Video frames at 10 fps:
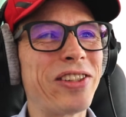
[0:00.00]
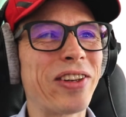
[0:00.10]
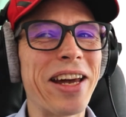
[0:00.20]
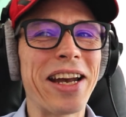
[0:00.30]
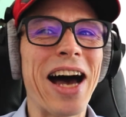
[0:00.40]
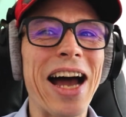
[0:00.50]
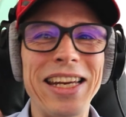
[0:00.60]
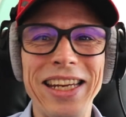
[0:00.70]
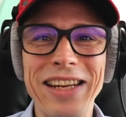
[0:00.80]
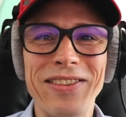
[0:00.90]
to get an
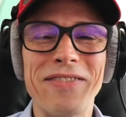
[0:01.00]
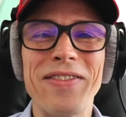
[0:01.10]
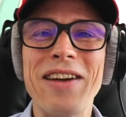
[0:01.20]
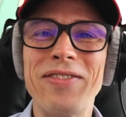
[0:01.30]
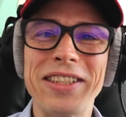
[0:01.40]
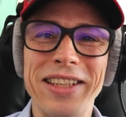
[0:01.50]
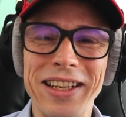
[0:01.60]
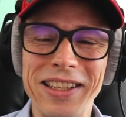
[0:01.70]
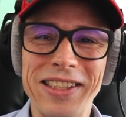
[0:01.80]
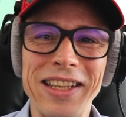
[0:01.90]
ID of every
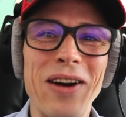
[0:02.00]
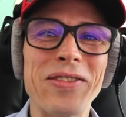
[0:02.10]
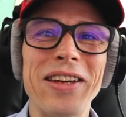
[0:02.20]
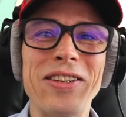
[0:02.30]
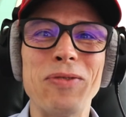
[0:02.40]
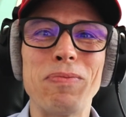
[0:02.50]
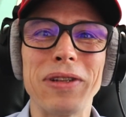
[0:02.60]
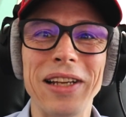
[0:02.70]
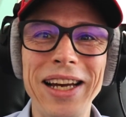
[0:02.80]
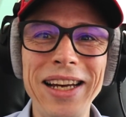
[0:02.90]
single sound that you
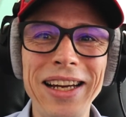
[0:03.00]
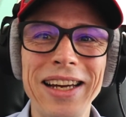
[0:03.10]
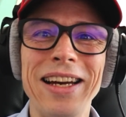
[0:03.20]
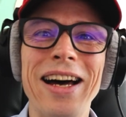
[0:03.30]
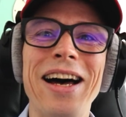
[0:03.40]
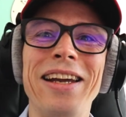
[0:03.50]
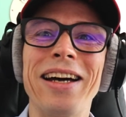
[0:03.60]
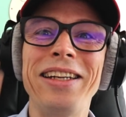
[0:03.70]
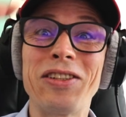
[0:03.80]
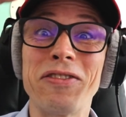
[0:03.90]
play, and
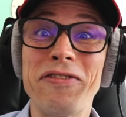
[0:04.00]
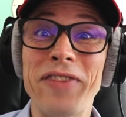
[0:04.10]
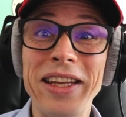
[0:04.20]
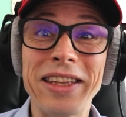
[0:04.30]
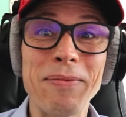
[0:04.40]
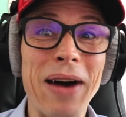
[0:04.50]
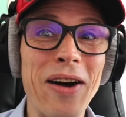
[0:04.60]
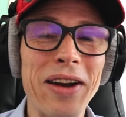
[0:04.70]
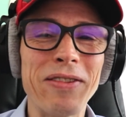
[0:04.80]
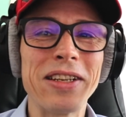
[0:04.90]
I need to fade them
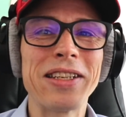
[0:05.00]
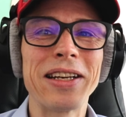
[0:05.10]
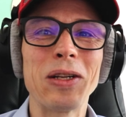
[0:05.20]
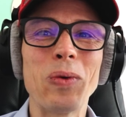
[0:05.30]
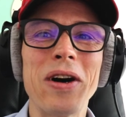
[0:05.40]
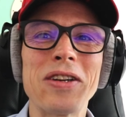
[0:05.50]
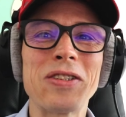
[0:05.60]
out every single one.